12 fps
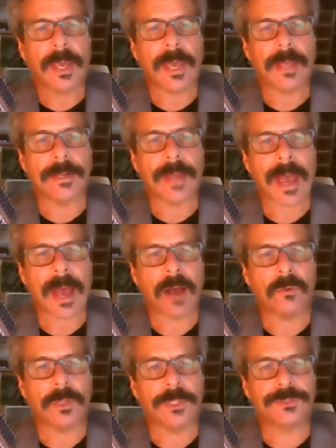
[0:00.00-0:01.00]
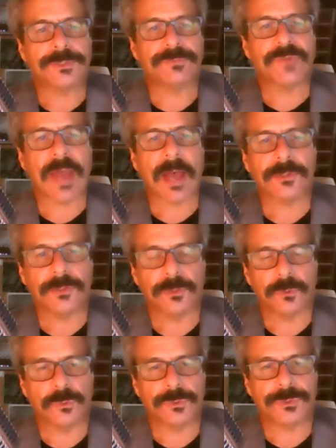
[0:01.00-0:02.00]
and how its
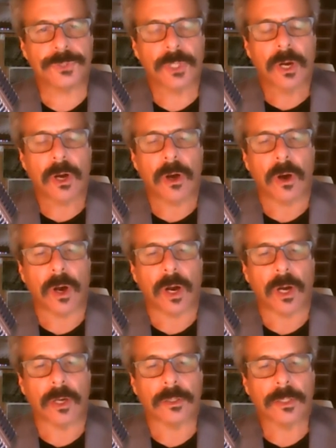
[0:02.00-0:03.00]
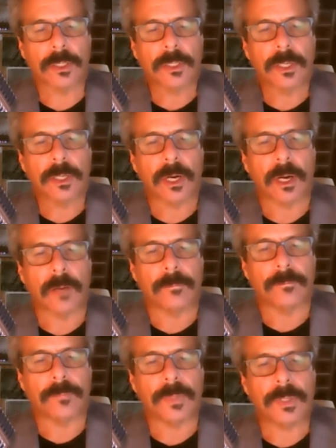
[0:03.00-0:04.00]
values are um,